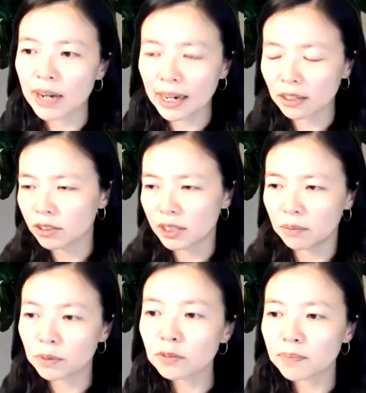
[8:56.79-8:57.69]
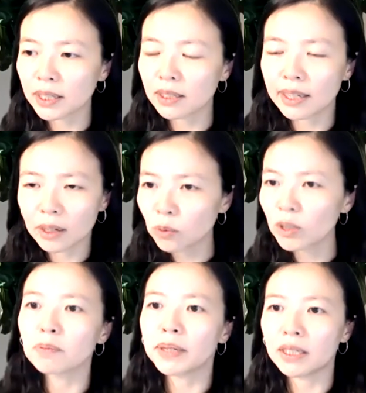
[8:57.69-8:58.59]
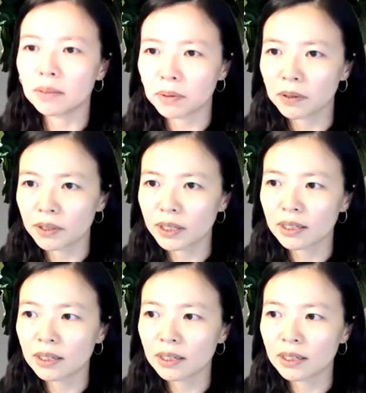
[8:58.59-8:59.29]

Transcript: accuracy improvement, they will be deployed.